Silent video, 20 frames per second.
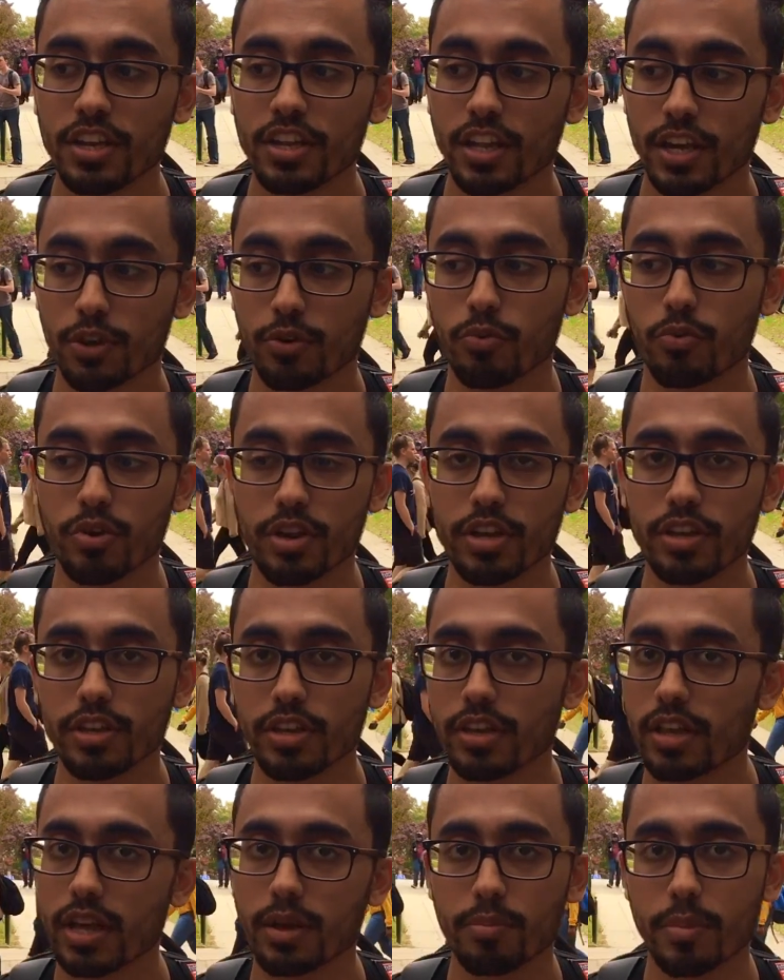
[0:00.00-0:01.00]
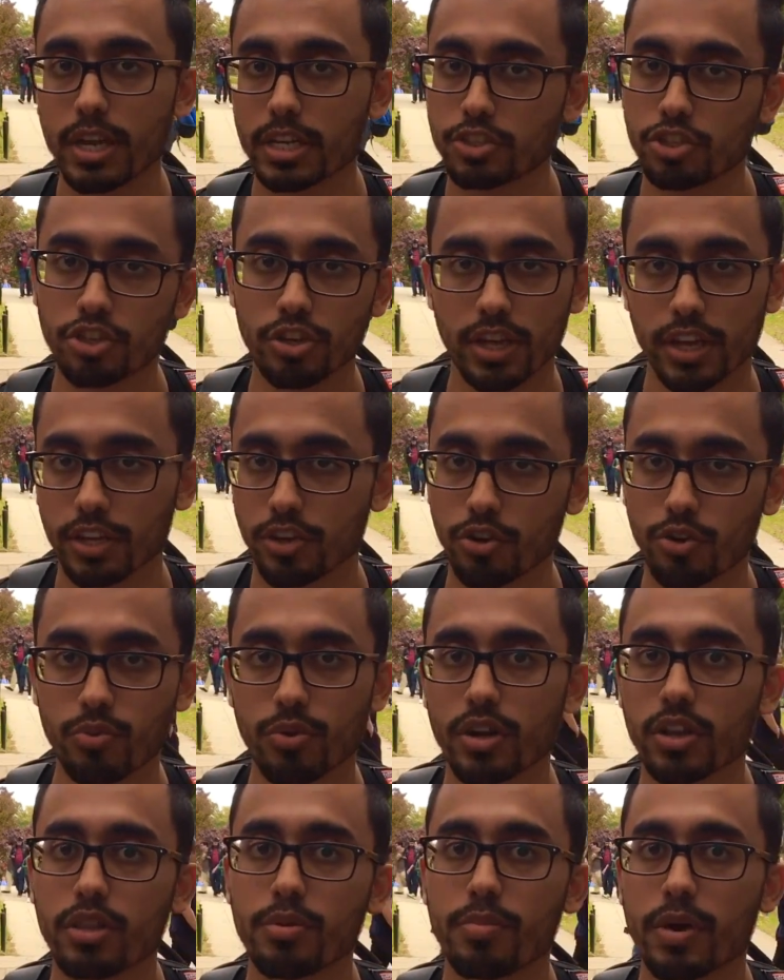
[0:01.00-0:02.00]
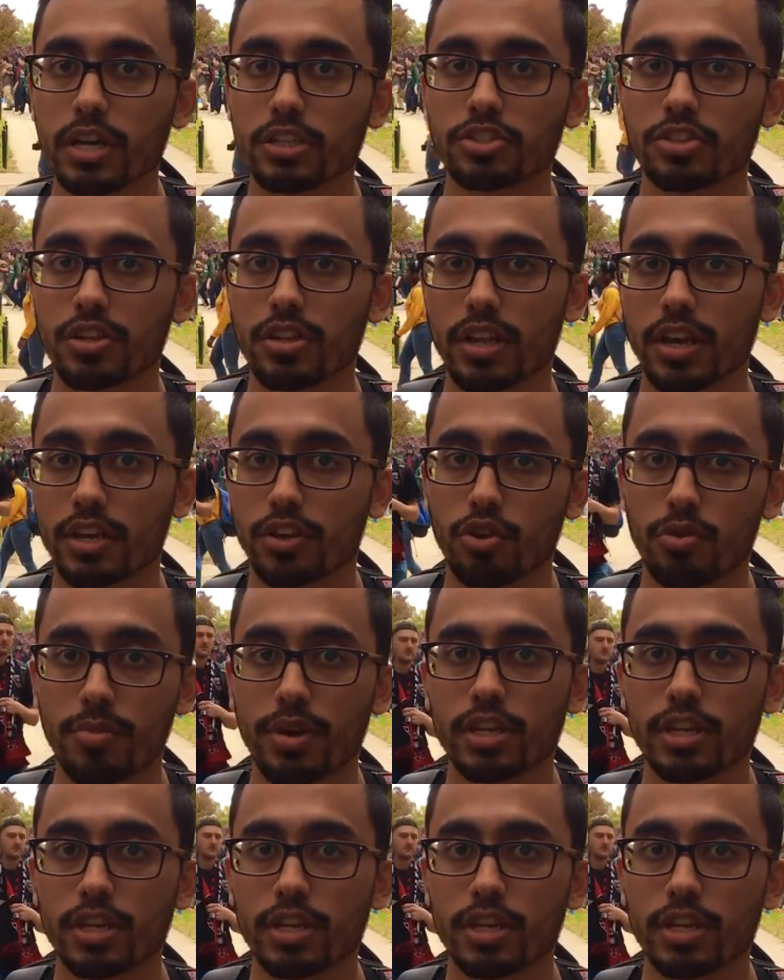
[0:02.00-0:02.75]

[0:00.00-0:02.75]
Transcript: like really like make sure like you're one of the best in like your